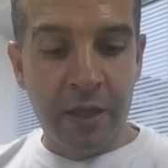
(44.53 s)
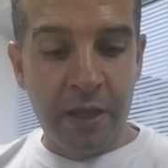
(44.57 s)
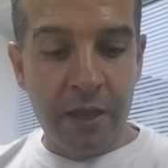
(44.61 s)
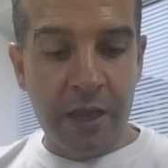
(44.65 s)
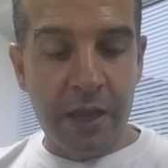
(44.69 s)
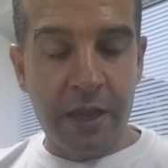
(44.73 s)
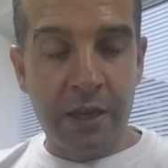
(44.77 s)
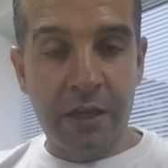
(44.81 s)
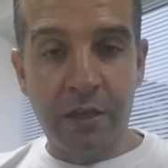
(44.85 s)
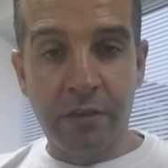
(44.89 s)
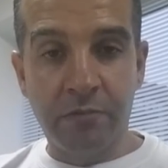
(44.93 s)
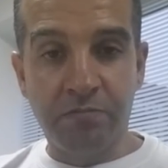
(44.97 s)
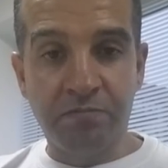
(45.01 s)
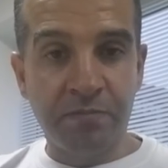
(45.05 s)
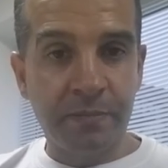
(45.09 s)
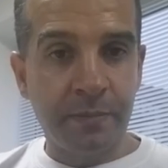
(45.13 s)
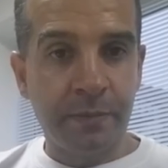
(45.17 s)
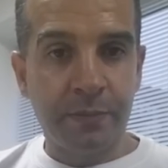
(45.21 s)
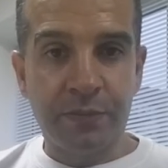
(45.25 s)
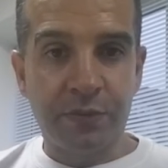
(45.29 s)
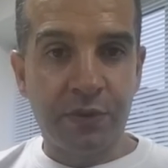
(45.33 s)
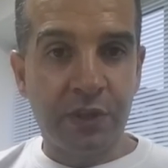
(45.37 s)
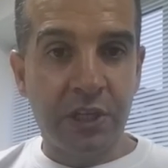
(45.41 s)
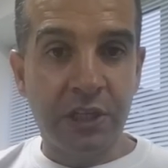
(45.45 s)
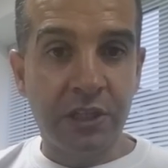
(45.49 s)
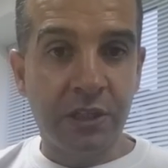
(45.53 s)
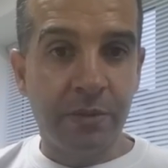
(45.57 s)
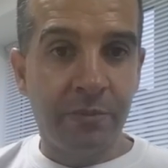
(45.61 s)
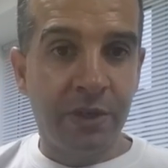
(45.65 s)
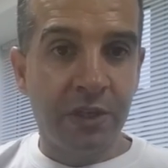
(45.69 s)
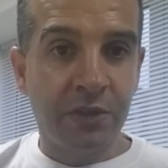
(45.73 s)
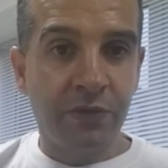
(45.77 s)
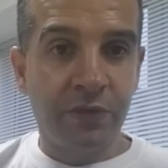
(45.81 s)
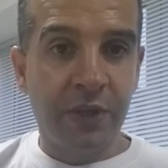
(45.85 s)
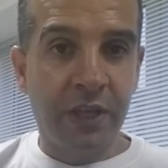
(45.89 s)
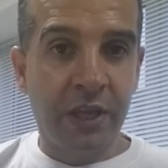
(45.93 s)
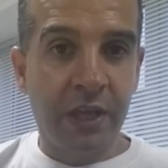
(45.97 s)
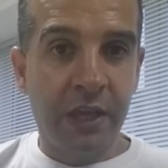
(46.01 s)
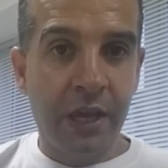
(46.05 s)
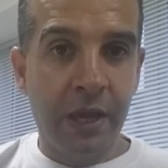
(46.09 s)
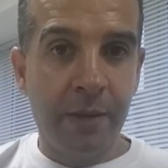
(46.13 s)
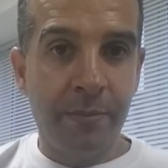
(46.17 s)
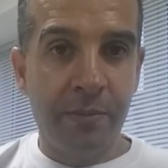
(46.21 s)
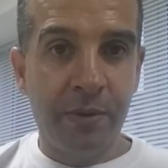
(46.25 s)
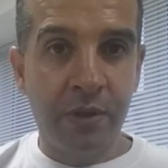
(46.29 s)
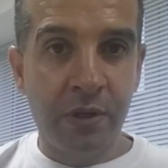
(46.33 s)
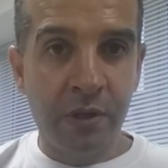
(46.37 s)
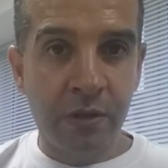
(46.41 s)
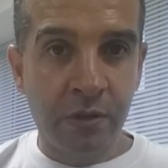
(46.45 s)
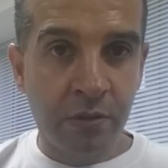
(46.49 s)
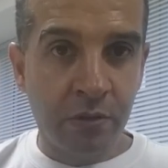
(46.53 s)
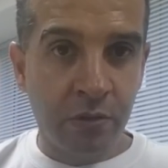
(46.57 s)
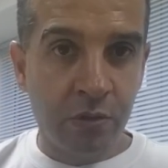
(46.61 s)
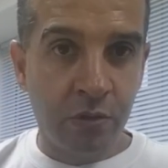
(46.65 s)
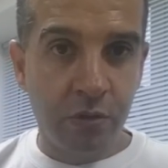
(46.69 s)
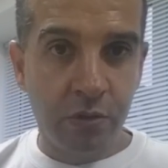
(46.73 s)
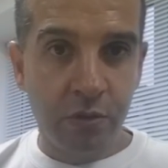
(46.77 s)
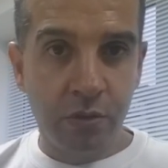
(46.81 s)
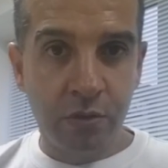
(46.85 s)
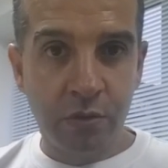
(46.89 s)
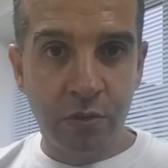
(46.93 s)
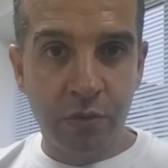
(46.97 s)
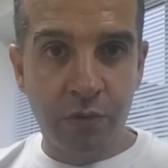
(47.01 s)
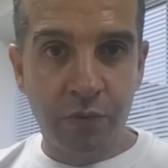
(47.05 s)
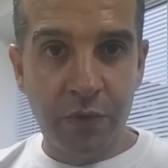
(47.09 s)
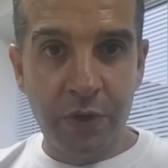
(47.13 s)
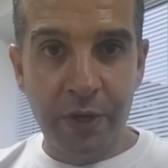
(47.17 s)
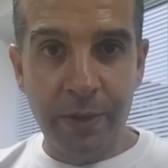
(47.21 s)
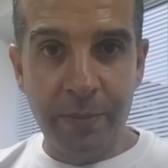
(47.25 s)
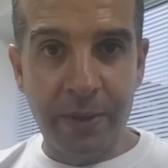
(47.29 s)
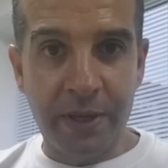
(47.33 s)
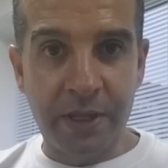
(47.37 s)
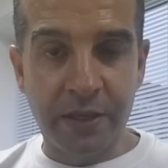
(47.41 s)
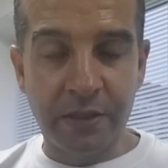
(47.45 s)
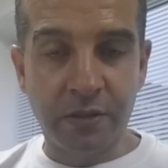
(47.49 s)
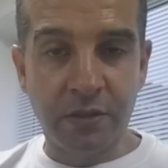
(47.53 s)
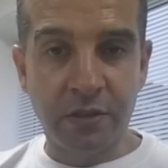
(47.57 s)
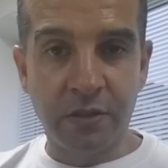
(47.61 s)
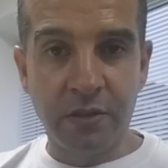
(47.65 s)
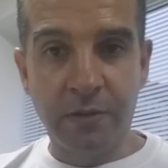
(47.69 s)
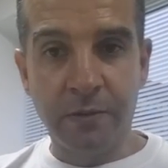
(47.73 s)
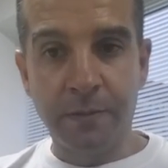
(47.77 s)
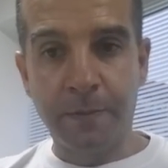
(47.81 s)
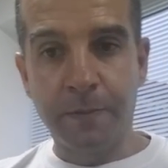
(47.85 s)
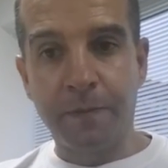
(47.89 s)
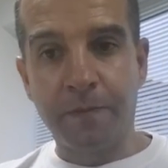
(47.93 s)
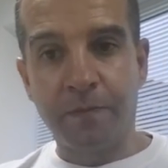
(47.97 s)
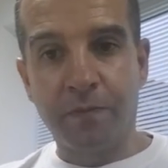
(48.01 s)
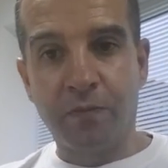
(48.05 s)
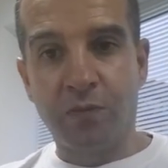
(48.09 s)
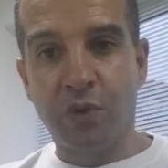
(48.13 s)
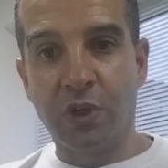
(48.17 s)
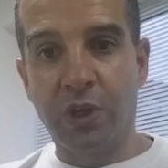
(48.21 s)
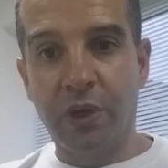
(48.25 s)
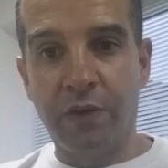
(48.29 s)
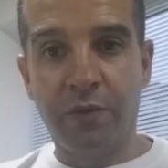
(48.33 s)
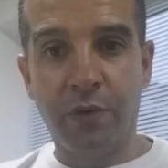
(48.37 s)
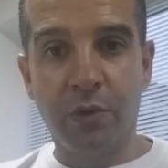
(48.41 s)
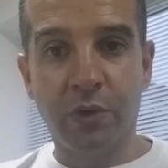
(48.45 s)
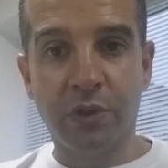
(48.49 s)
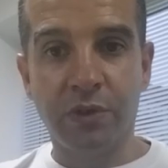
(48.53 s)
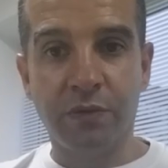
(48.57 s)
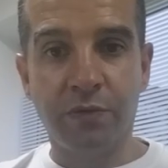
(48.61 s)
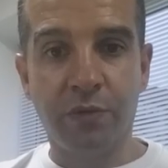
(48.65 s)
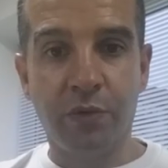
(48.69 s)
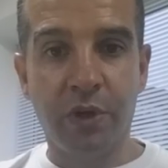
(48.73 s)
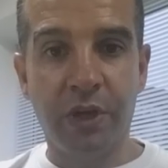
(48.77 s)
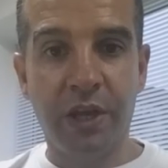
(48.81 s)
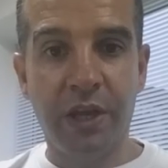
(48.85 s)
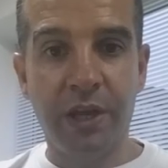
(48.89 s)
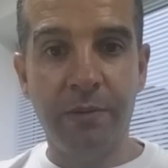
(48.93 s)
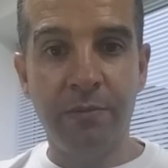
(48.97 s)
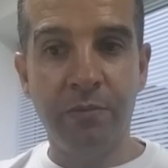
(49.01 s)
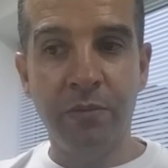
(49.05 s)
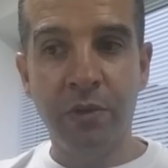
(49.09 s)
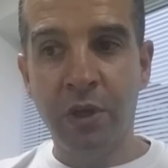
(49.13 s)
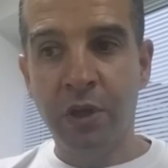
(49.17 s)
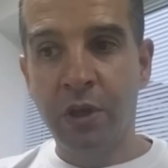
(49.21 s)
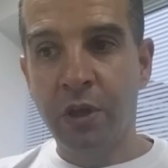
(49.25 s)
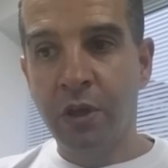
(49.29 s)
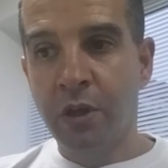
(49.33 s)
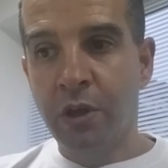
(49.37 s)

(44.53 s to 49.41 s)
And that's the best thing that happened to Philippines. If it wasn't for him,